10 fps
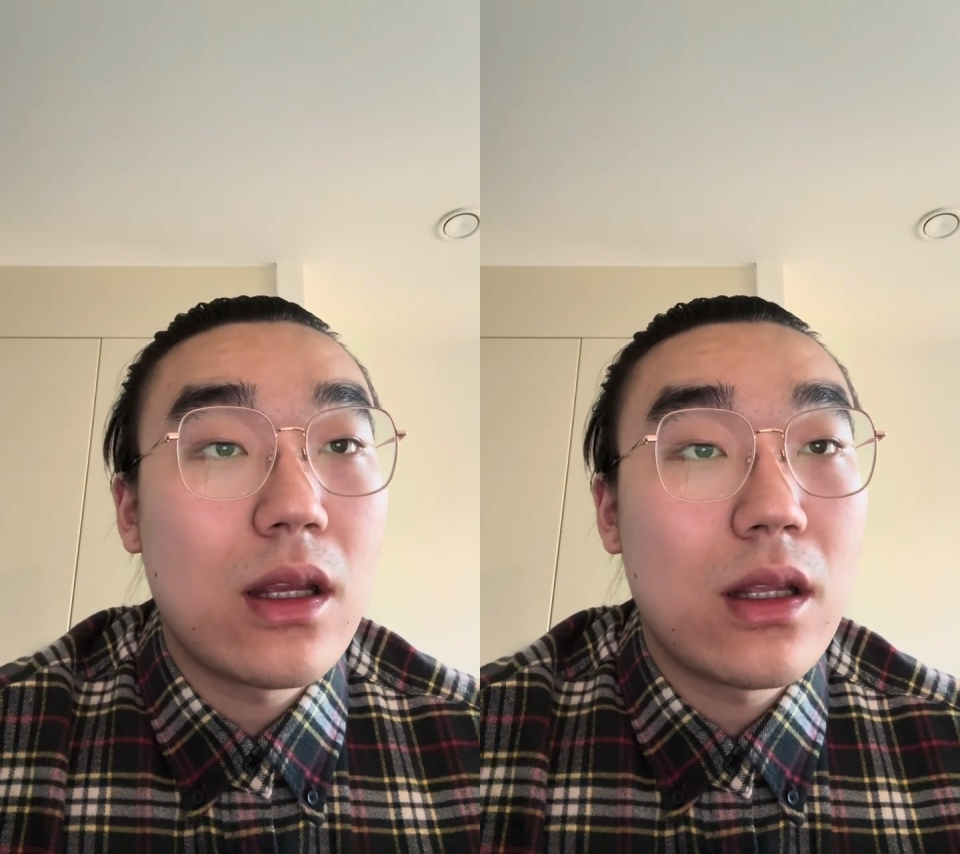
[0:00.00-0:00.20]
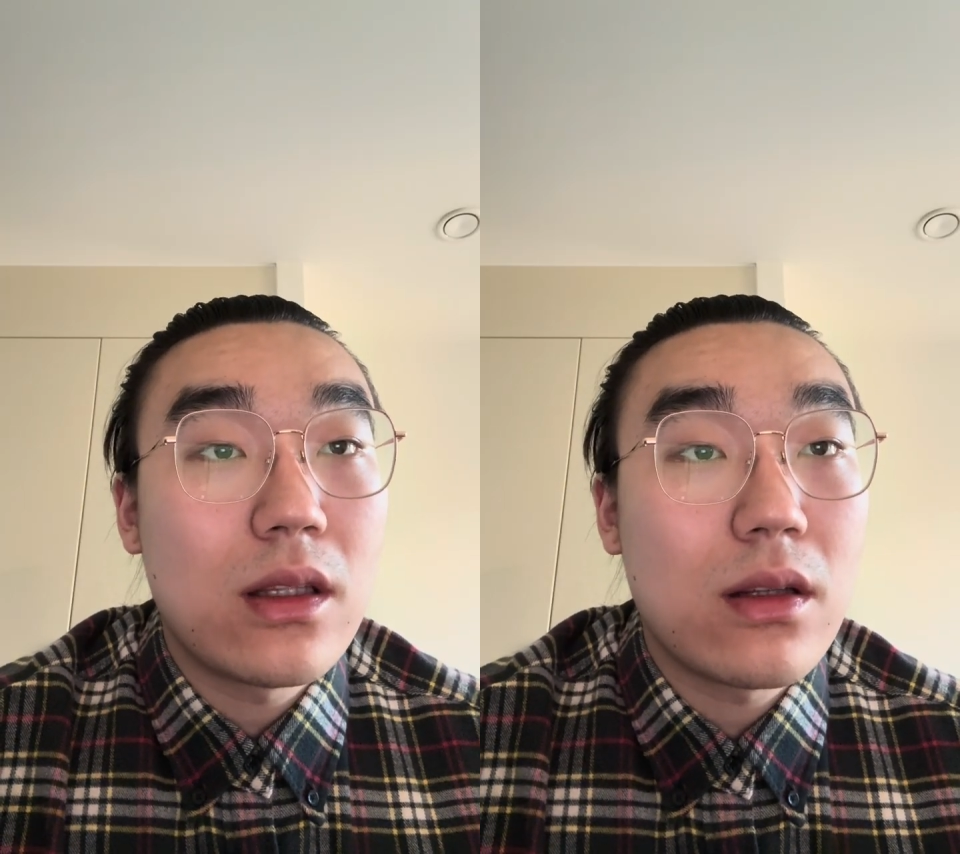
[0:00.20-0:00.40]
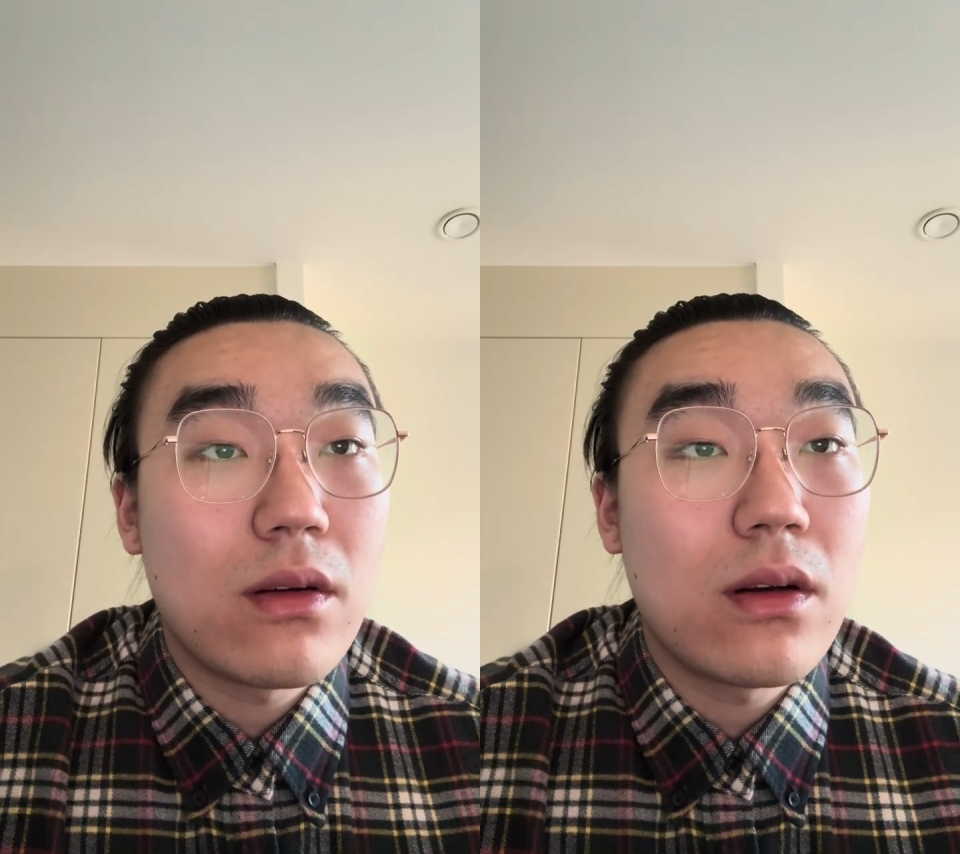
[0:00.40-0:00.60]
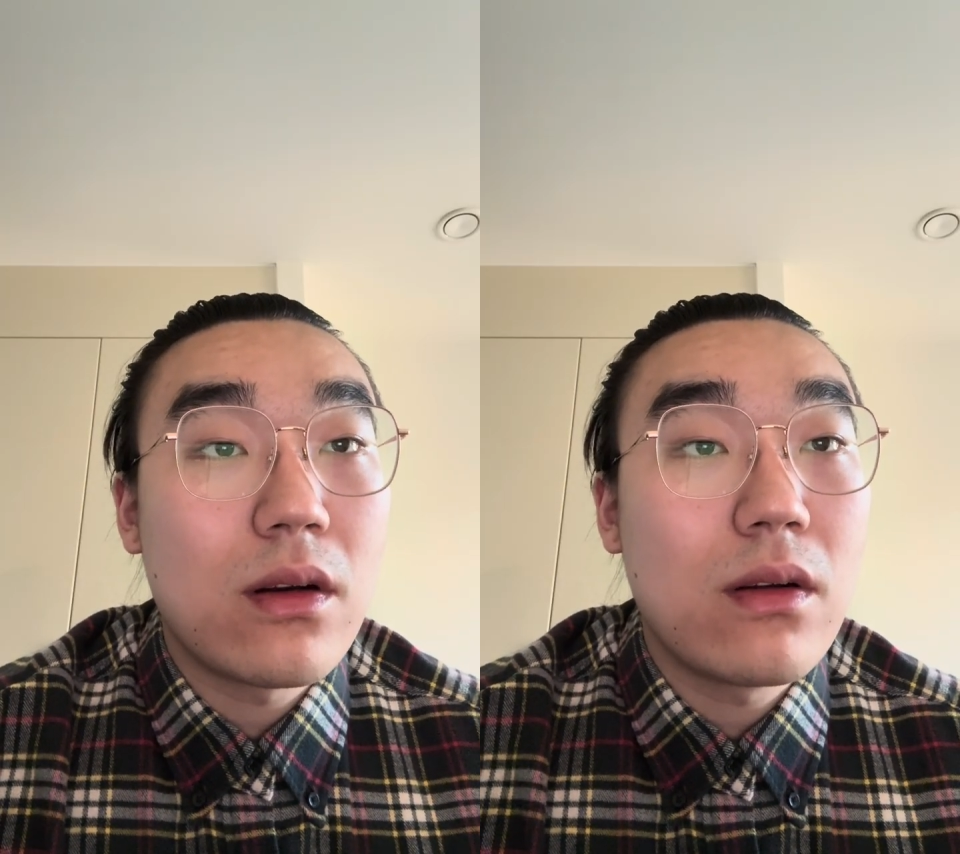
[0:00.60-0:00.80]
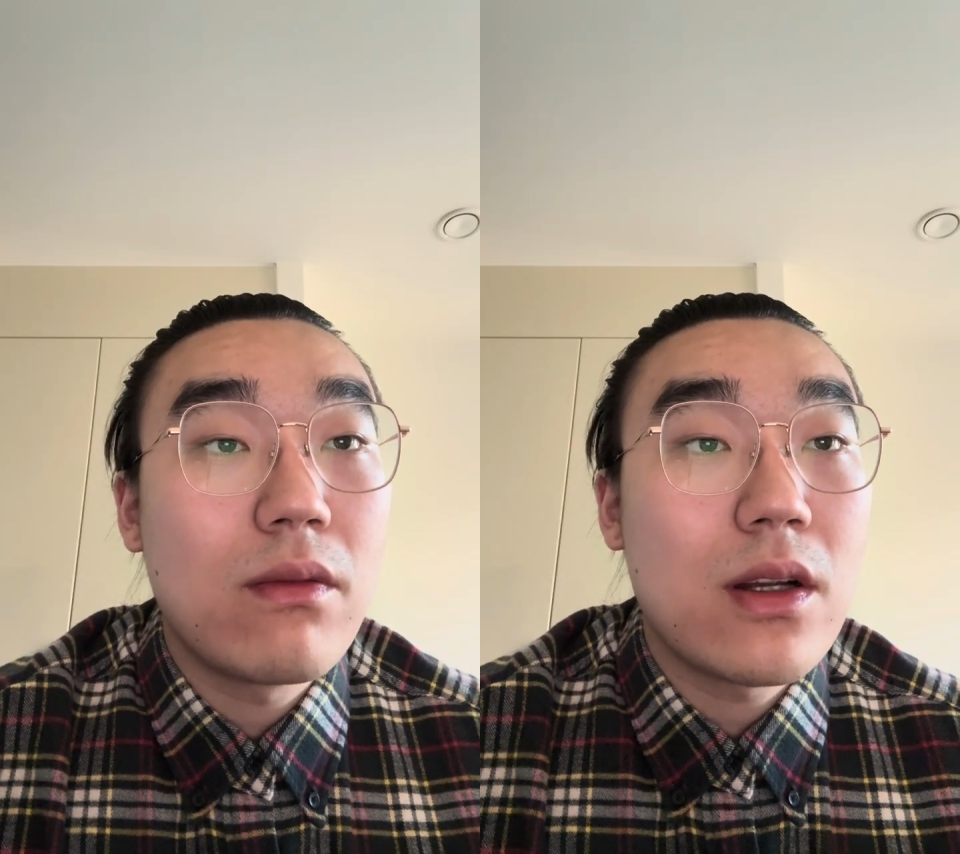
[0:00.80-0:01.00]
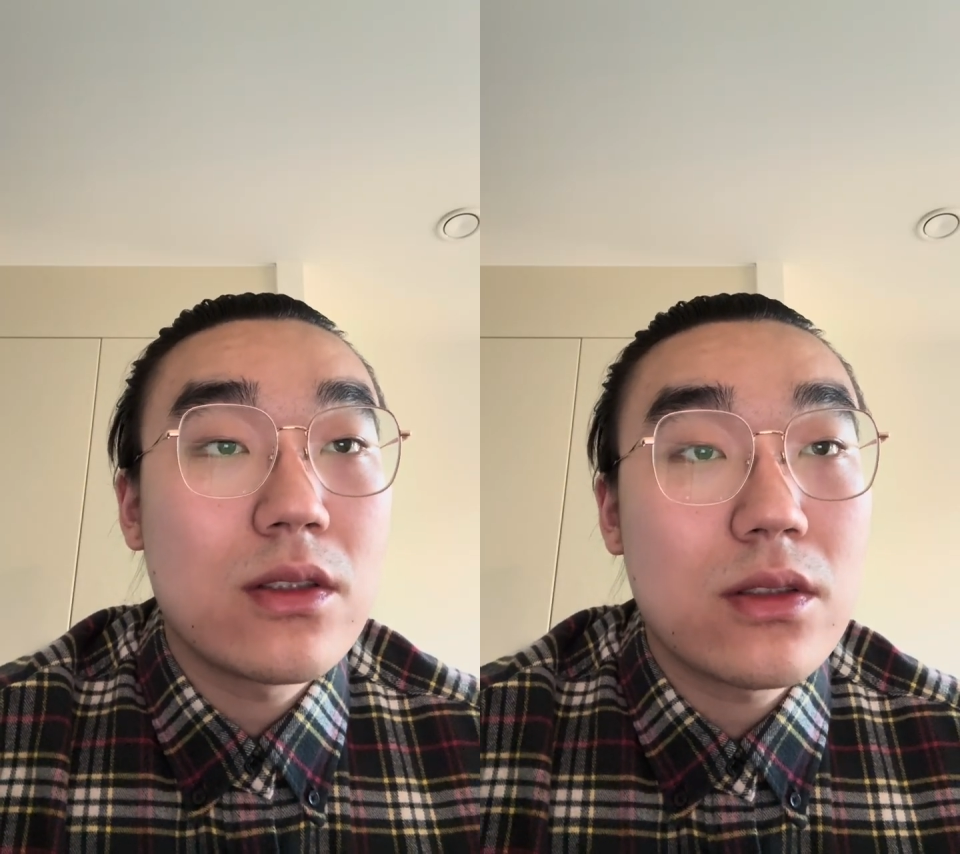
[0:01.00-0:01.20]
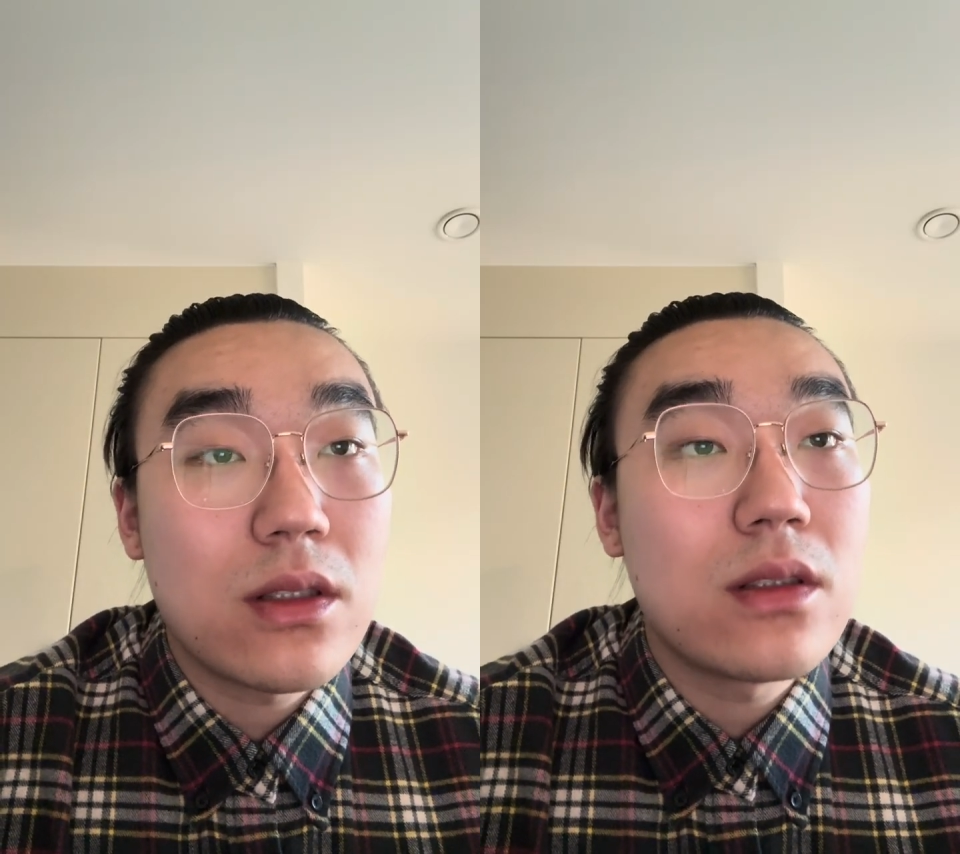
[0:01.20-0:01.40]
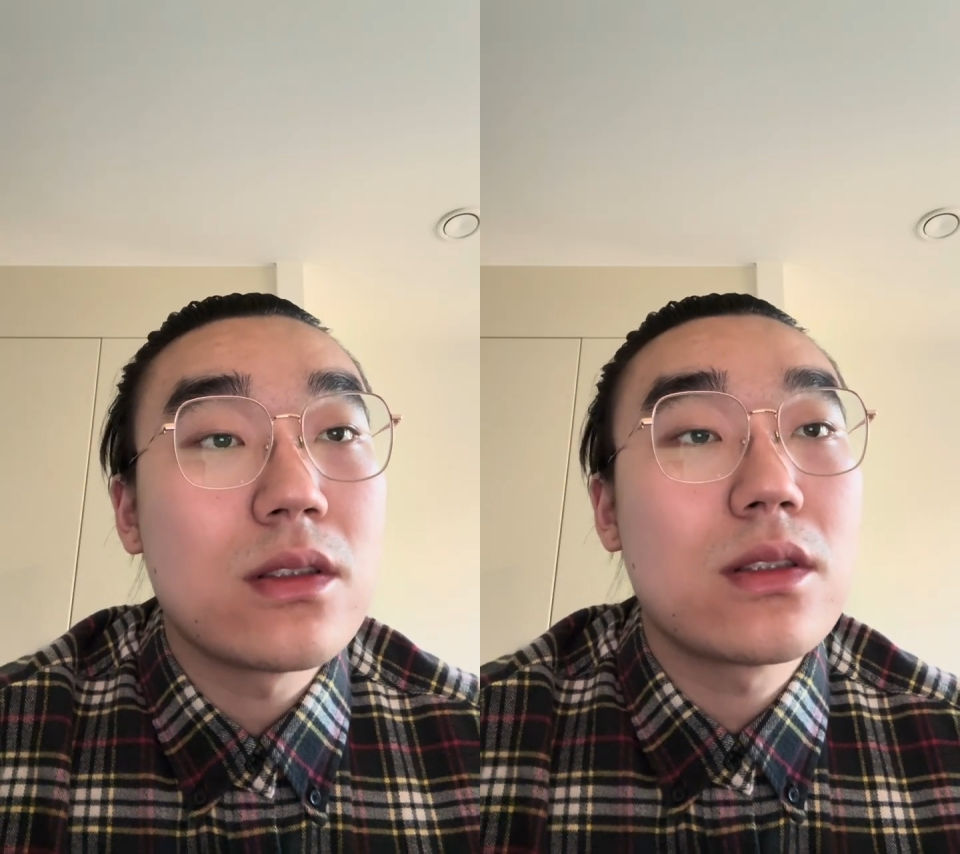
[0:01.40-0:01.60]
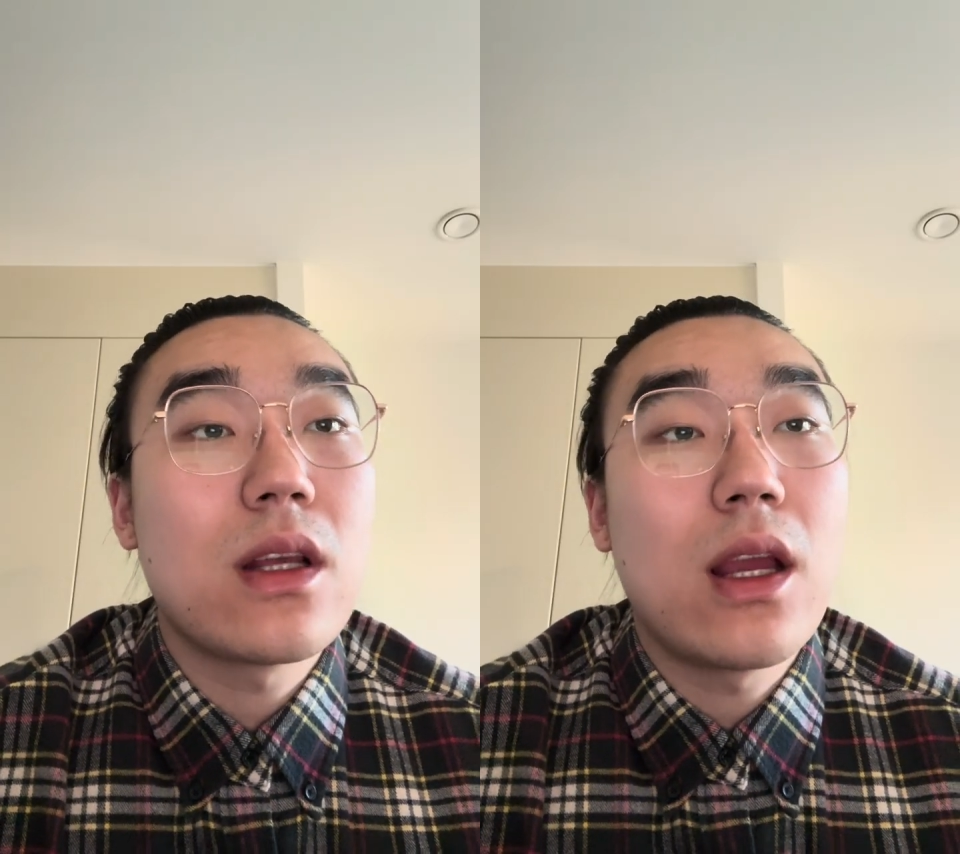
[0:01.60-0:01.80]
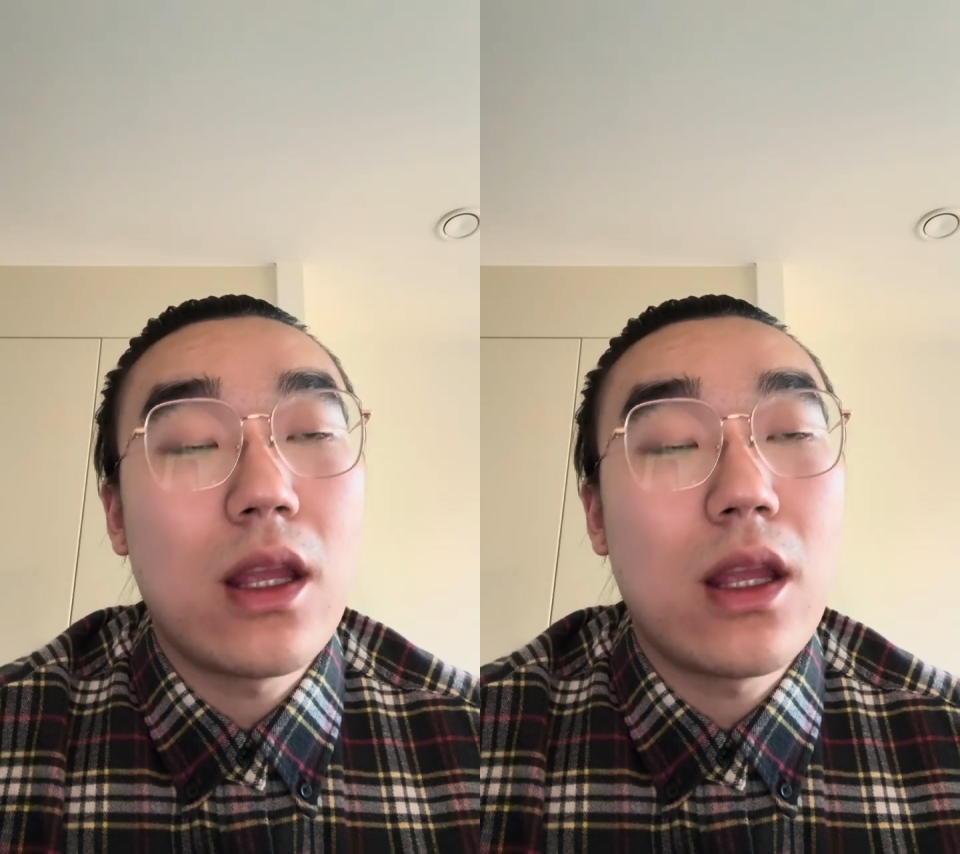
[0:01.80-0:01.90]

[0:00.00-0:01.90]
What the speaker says: interventions